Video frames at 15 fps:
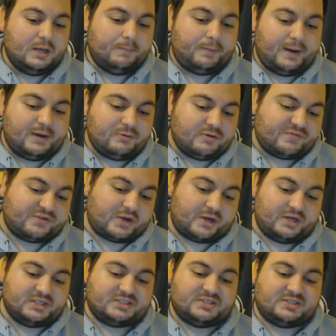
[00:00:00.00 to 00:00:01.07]
Penrith go
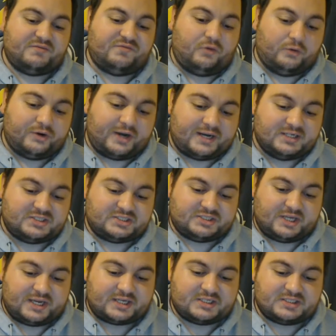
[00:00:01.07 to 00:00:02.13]
to
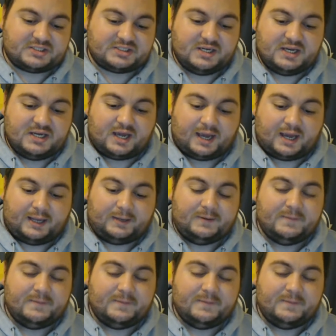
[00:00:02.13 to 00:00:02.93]
14-6, and